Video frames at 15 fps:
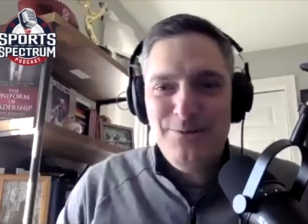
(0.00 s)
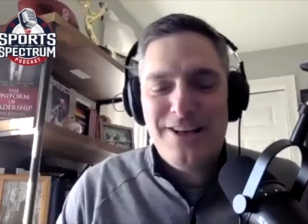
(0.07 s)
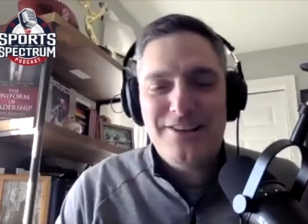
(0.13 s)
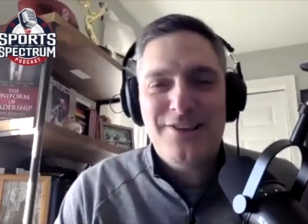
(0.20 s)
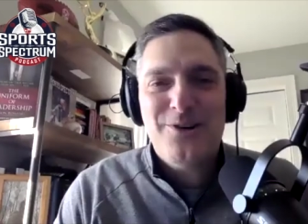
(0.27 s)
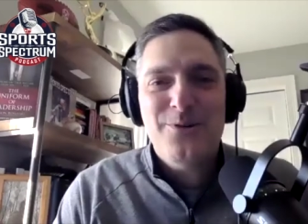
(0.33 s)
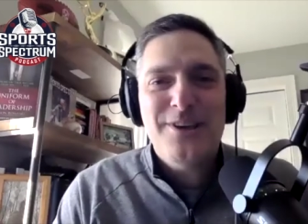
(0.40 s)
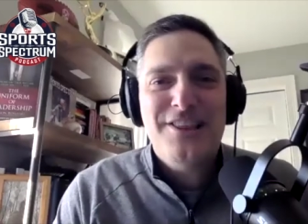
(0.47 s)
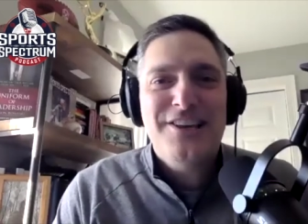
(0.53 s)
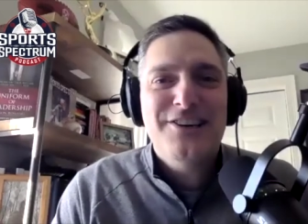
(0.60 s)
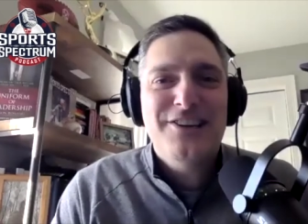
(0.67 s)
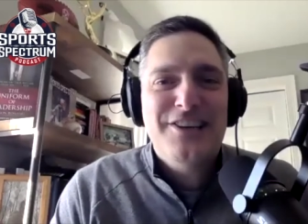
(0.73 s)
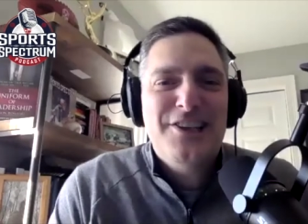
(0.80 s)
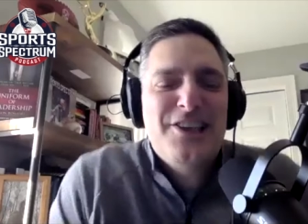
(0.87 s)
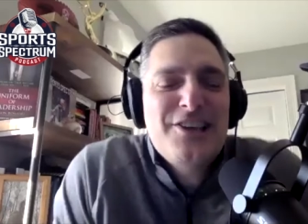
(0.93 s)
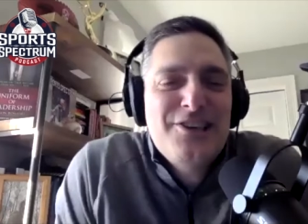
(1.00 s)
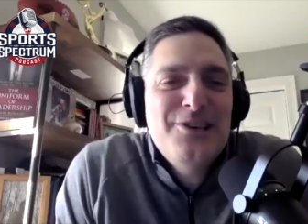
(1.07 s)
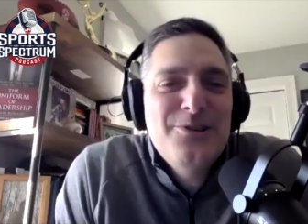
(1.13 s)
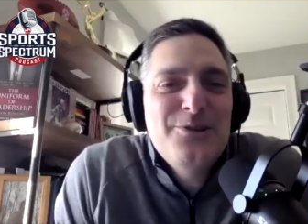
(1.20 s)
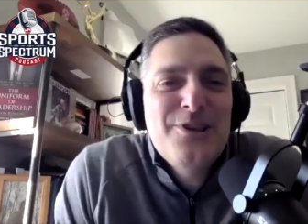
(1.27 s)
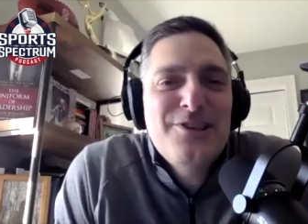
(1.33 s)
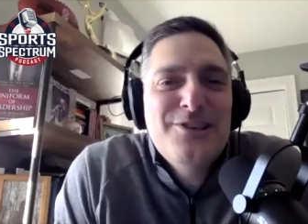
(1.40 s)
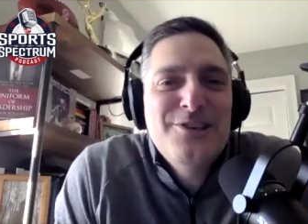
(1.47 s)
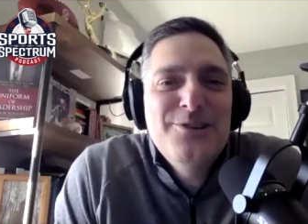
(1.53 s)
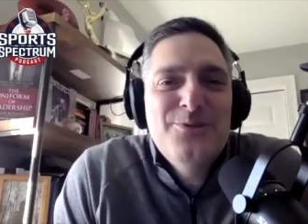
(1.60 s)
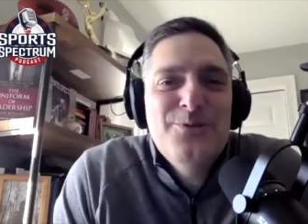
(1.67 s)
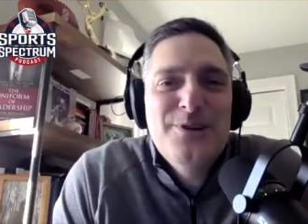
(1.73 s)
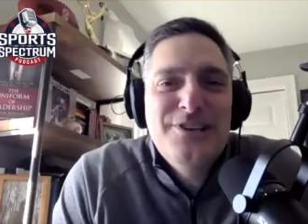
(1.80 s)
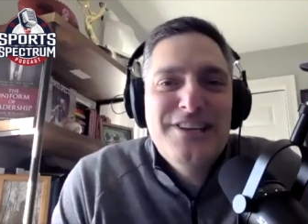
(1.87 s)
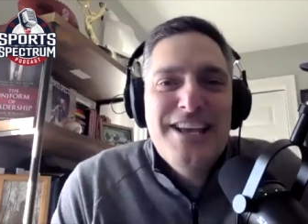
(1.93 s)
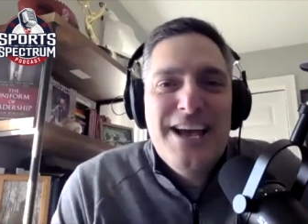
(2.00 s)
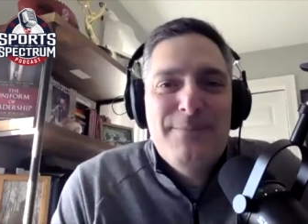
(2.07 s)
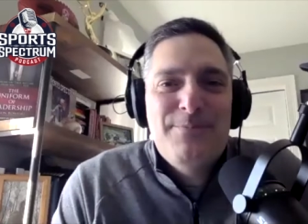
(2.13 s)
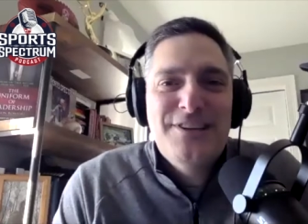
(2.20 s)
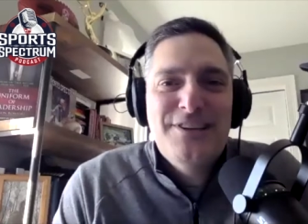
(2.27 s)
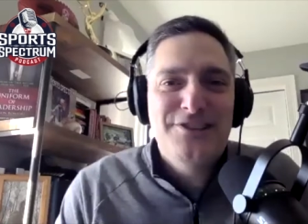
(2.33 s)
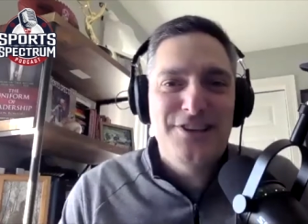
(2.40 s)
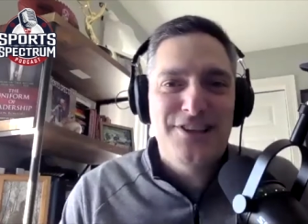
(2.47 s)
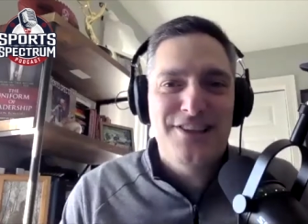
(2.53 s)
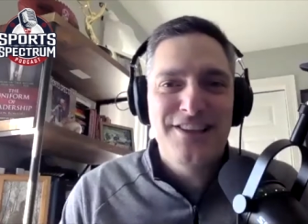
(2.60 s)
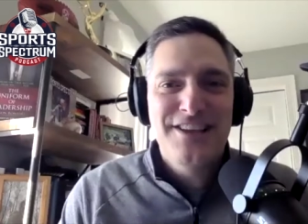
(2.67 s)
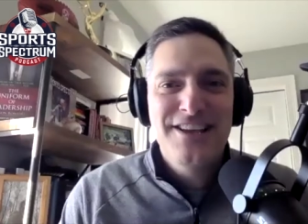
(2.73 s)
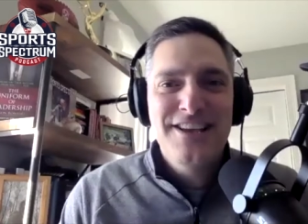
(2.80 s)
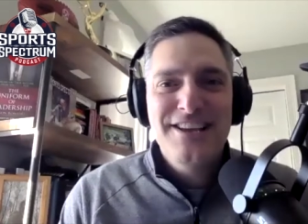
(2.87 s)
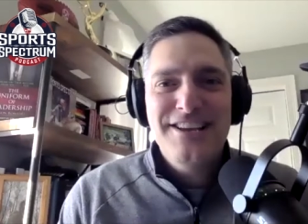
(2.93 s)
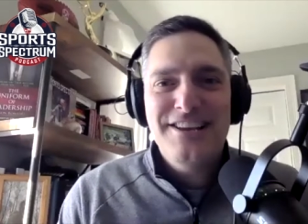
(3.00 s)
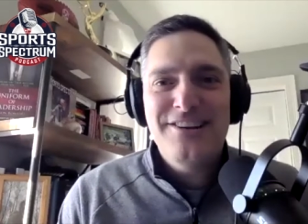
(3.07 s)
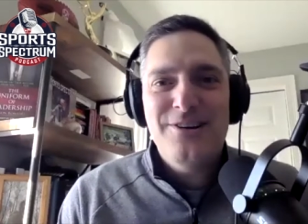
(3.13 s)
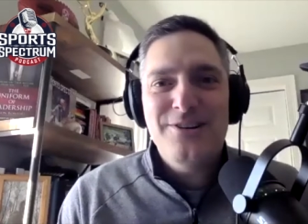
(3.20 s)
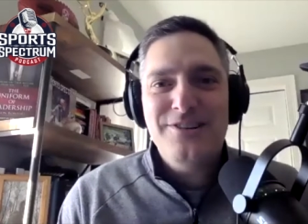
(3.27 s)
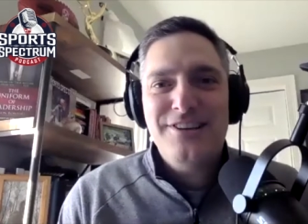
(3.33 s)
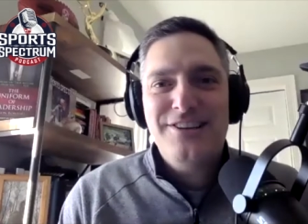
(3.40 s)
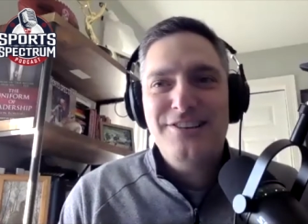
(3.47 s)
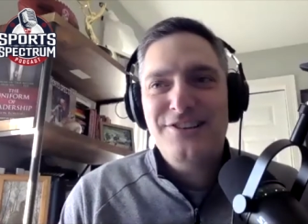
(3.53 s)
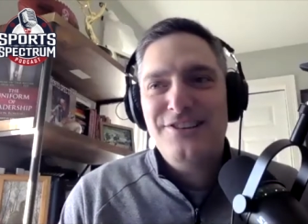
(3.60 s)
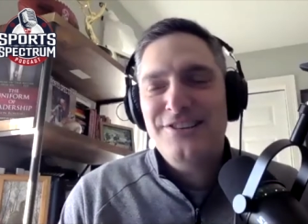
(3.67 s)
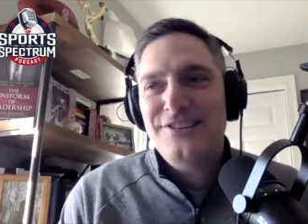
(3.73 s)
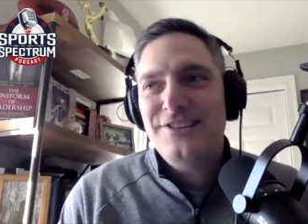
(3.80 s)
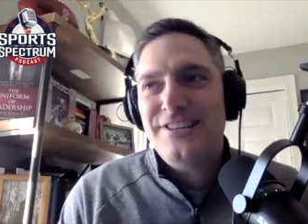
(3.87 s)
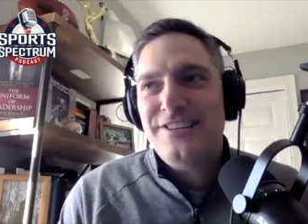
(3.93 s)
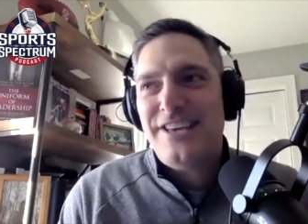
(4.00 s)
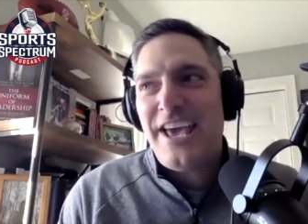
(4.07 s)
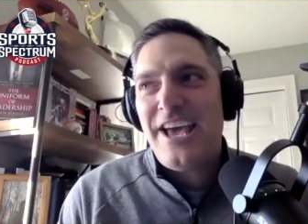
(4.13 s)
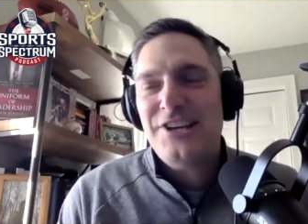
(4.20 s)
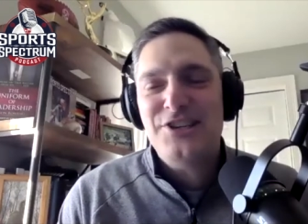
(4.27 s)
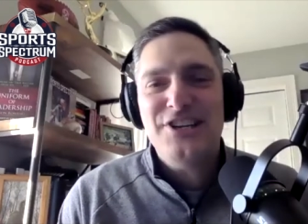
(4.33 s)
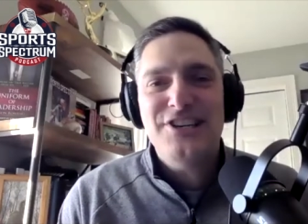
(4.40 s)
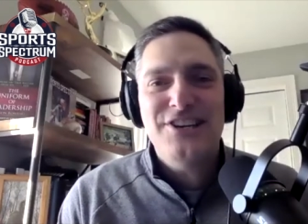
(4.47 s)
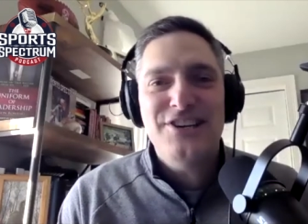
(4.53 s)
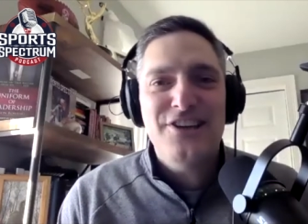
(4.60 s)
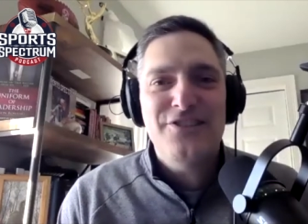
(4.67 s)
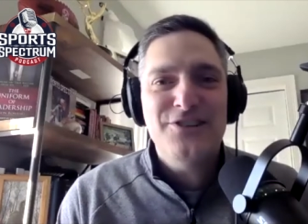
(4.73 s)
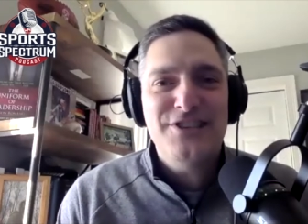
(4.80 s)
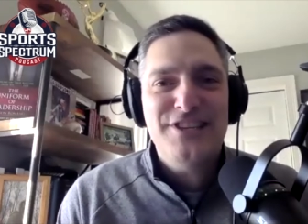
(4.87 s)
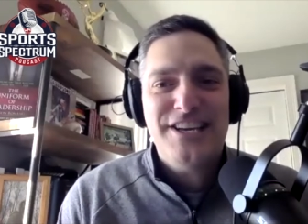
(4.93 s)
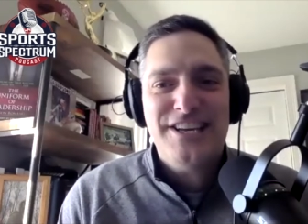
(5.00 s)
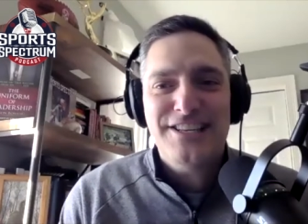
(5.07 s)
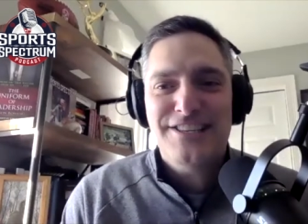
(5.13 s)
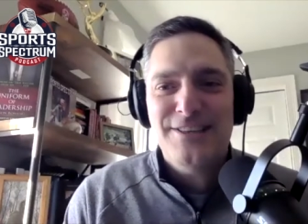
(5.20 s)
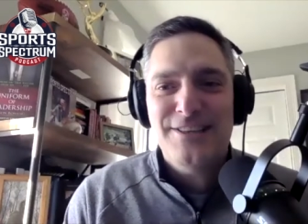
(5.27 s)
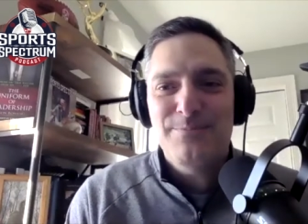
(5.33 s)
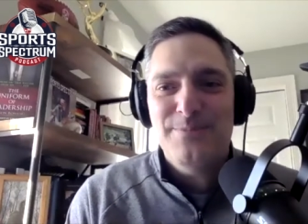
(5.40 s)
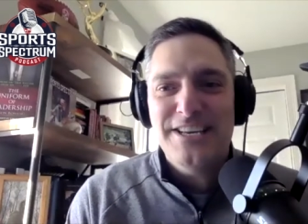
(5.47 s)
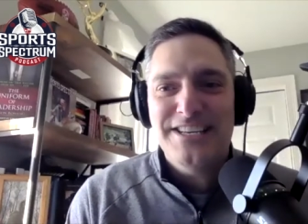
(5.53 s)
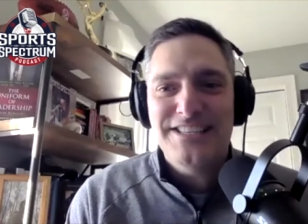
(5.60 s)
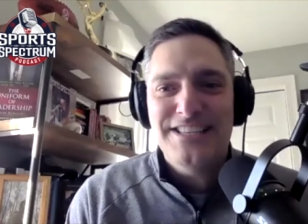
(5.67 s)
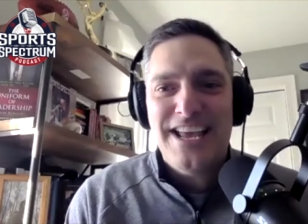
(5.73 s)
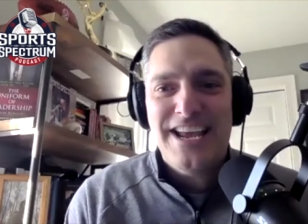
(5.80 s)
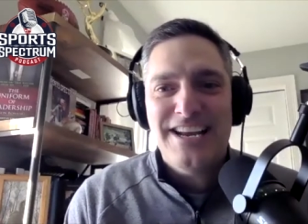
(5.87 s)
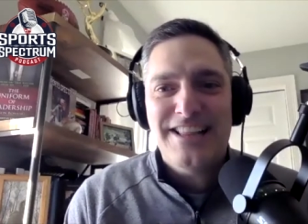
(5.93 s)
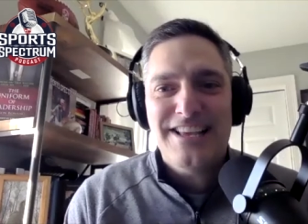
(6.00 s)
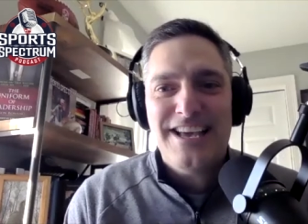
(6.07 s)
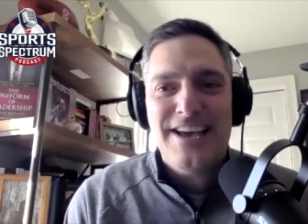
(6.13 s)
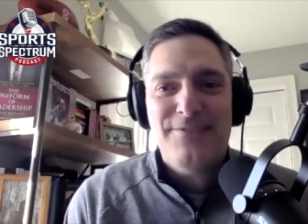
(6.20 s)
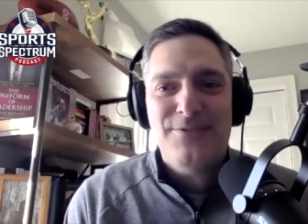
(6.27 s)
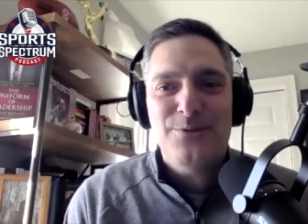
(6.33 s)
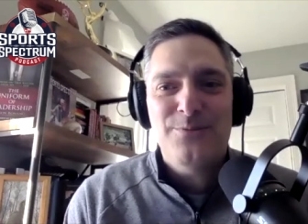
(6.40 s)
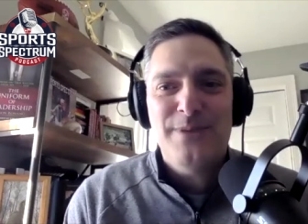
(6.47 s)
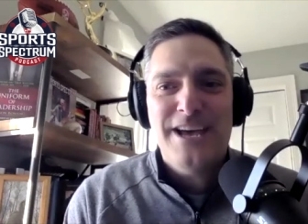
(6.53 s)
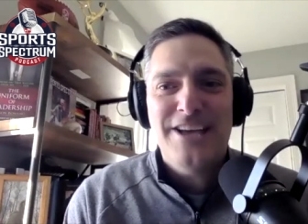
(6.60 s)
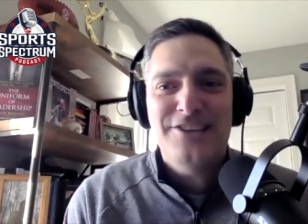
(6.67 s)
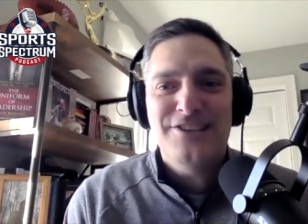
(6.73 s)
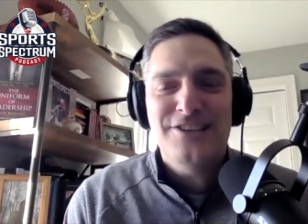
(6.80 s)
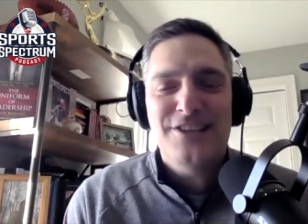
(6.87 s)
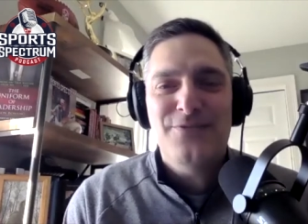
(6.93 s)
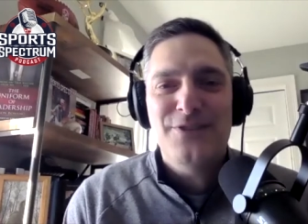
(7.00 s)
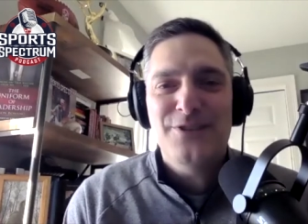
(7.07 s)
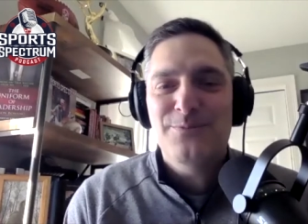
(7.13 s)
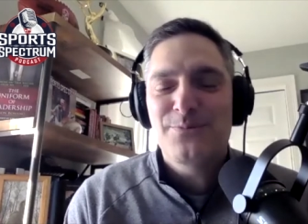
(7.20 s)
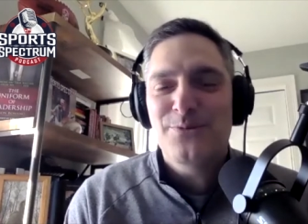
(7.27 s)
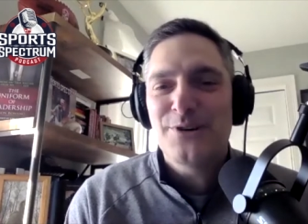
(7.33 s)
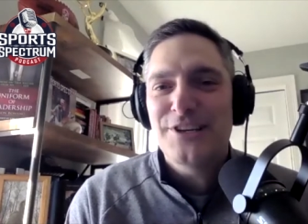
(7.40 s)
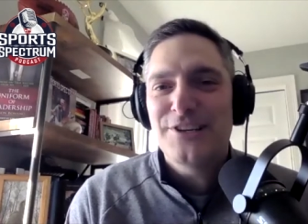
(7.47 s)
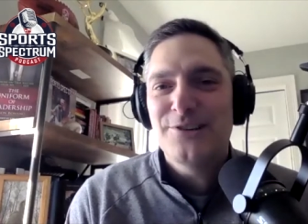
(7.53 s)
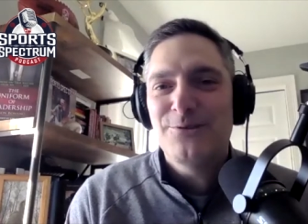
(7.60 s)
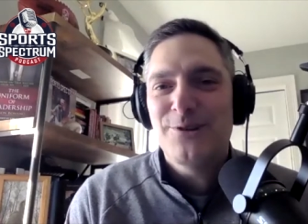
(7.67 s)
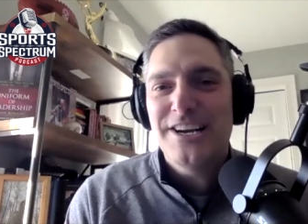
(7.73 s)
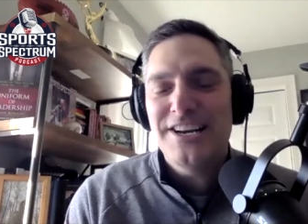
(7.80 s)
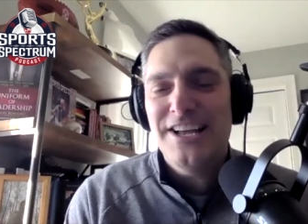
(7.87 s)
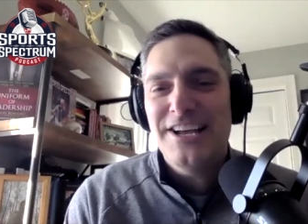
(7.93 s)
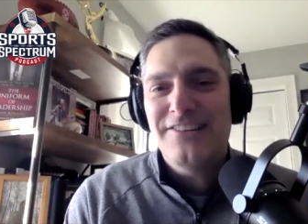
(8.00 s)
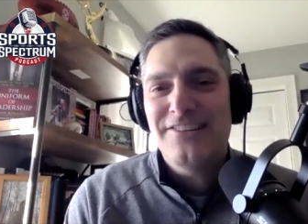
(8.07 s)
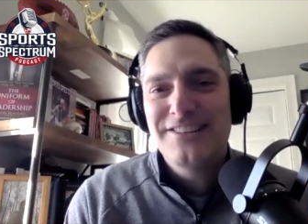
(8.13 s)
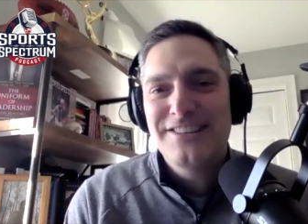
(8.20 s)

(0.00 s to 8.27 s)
Well, it's always a good excuse, too, when you happen to just, you know, cash in another ticket to the big dance. I have to imagine it's feeling pretty good right now.